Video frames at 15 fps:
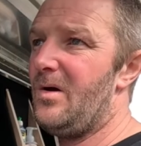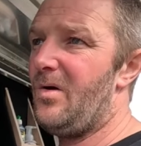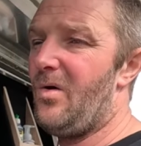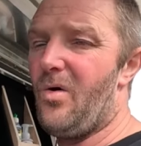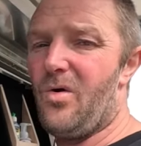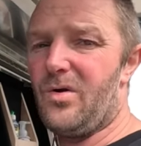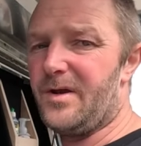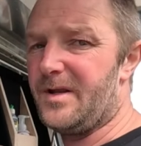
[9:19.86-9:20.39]

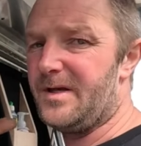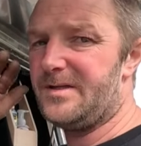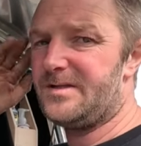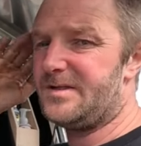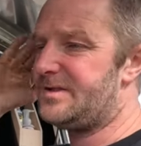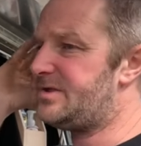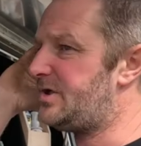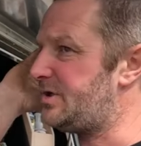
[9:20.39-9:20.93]
All it
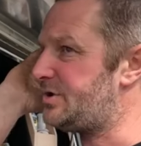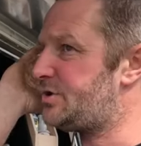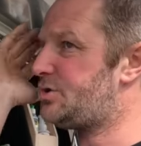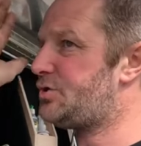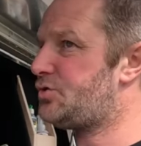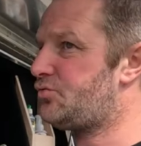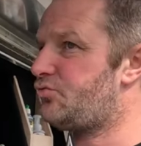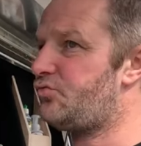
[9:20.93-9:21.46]
is just
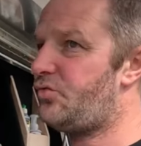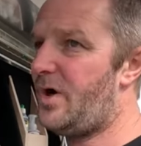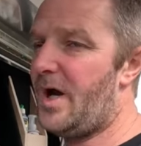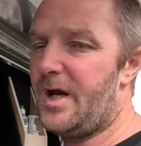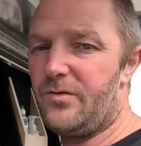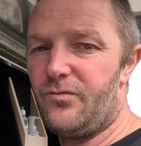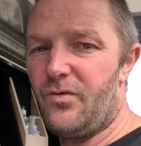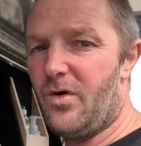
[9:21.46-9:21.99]

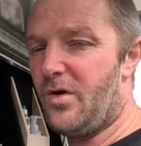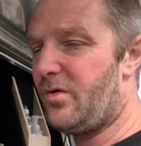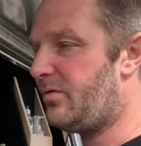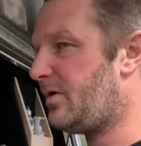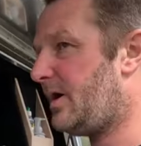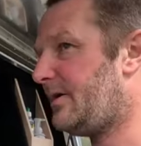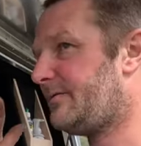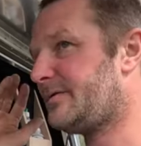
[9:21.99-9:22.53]
straight
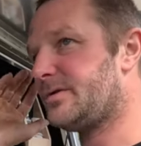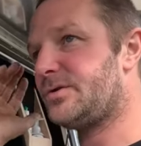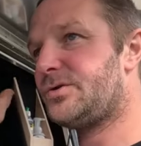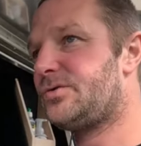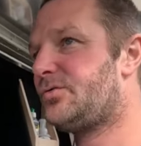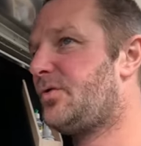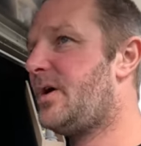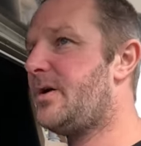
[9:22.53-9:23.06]
road after
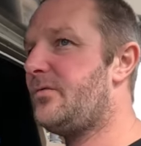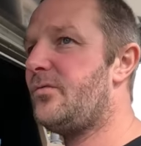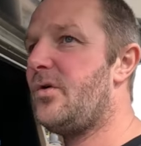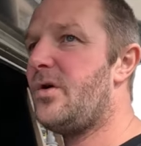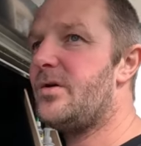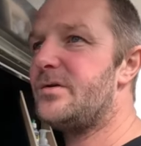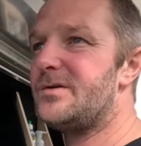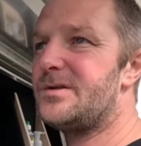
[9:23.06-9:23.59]
straight
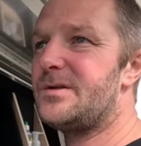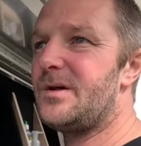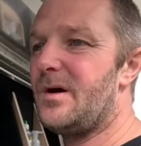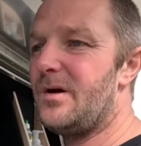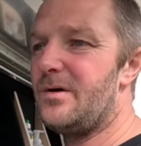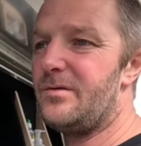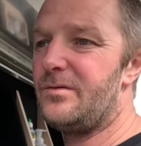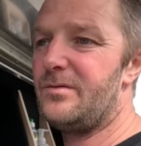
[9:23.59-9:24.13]
road.
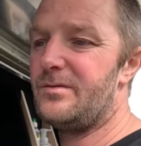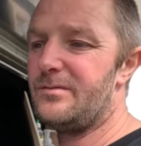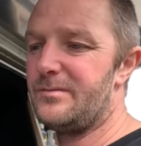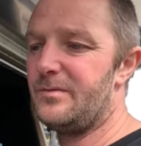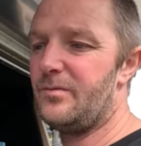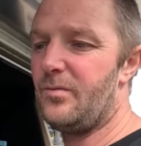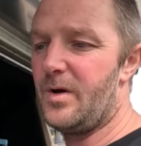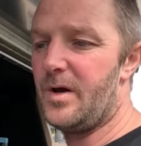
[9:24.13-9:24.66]
So
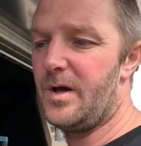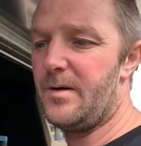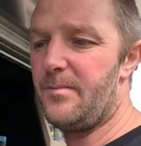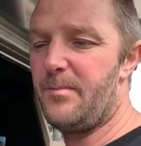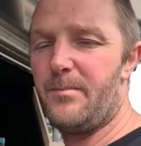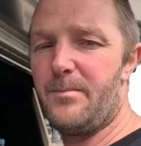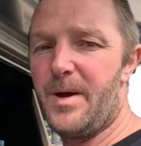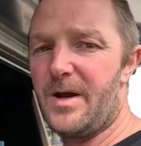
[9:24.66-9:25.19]
we're
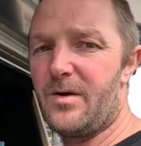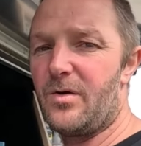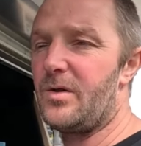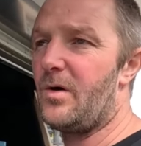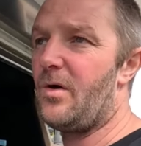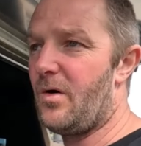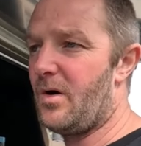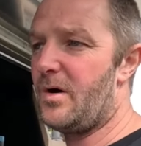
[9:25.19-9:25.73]
back on
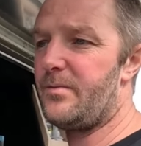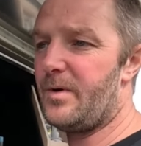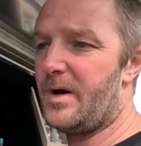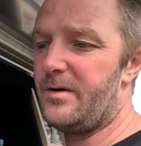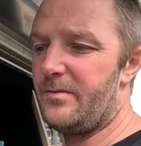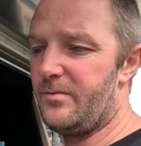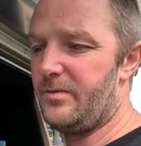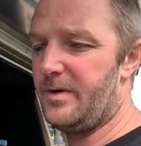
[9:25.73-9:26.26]
the
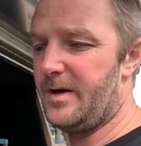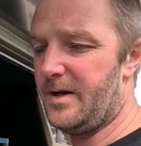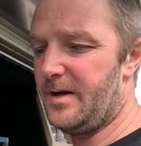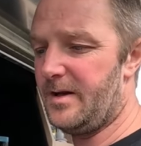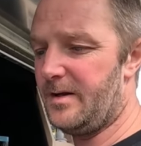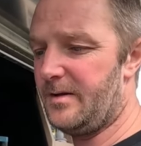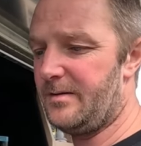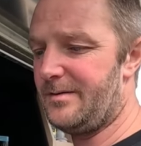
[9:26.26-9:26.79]
highway
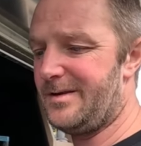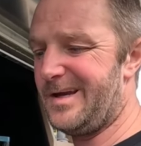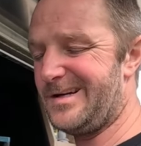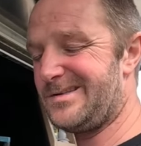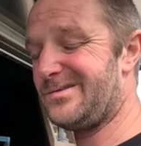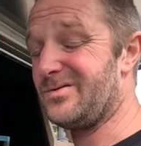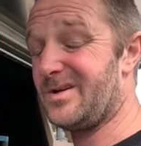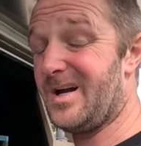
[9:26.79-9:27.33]
where the
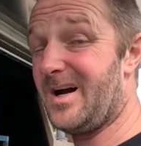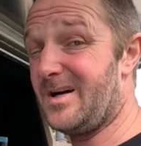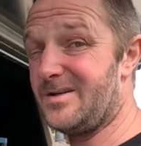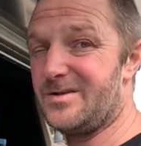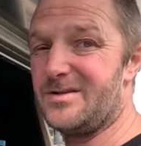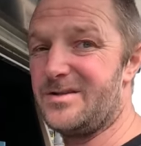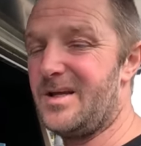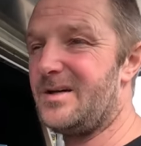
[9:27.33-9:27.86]
actual car
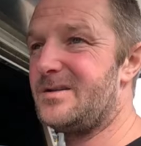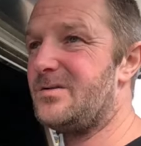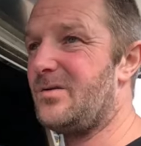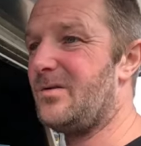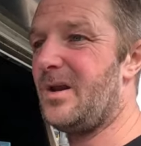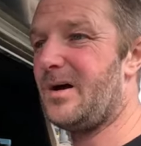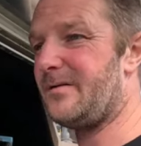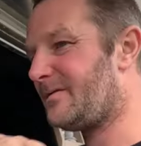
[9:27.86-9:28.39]
just does
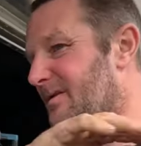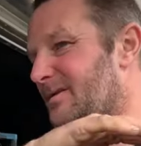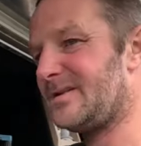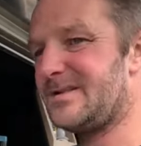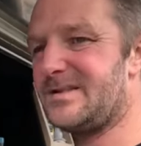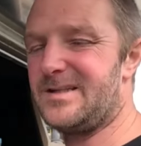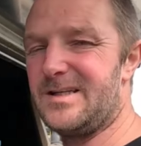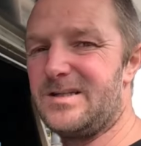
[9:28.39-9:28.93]
not love, because
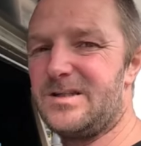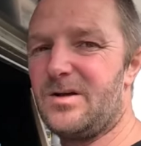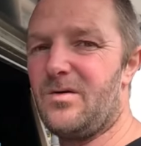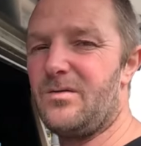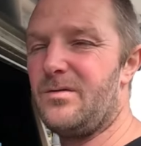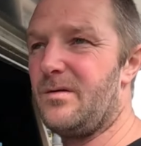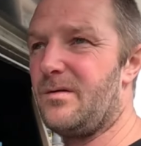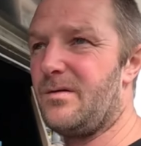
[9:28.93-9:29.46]
it sits
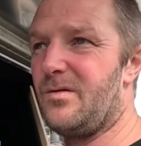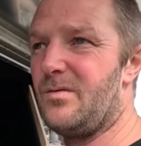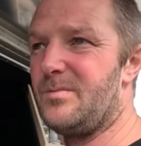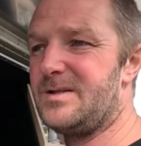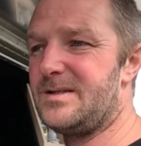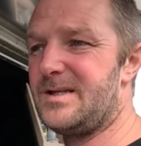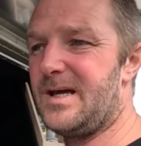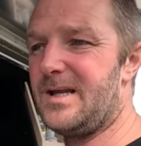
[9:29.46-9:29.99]
on the
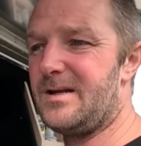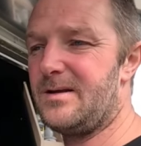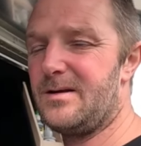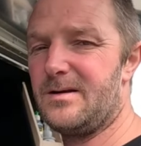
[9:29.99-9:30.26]
thermostat